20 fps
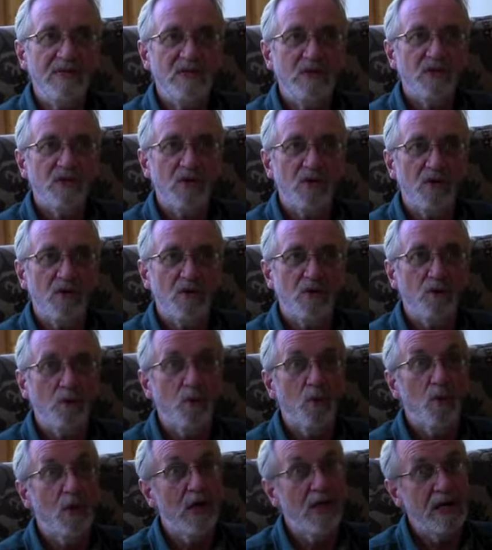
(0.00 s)
show
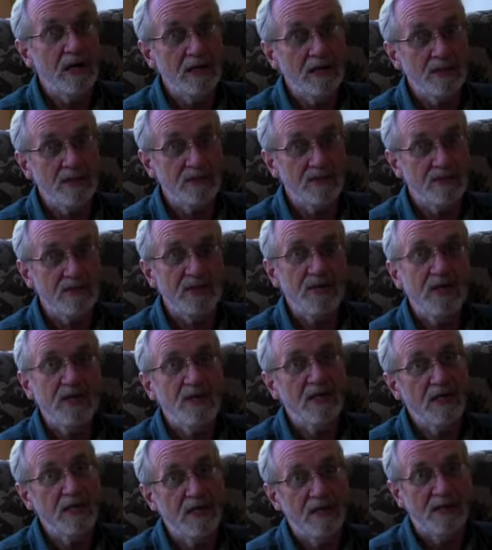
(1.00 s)
was
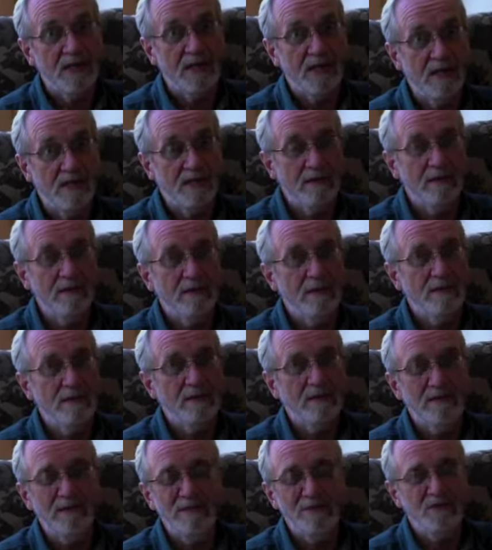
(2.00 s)
ER.
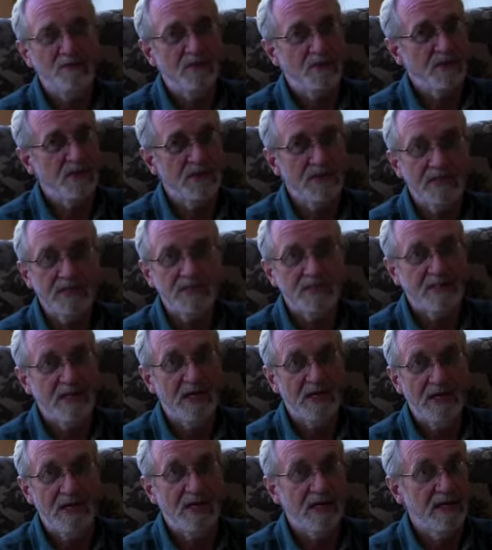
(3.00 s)
Unfortunately, it's not
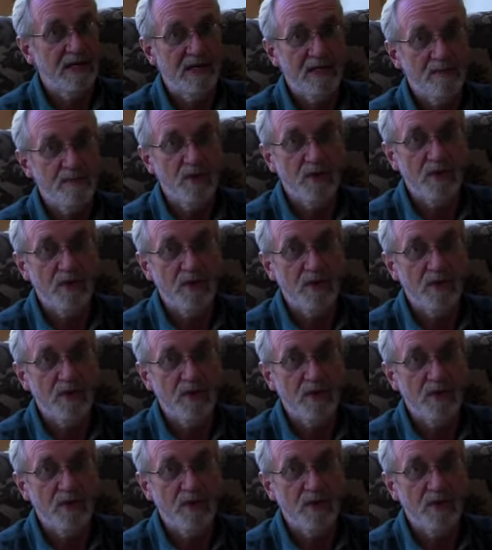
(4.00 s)
on anymore.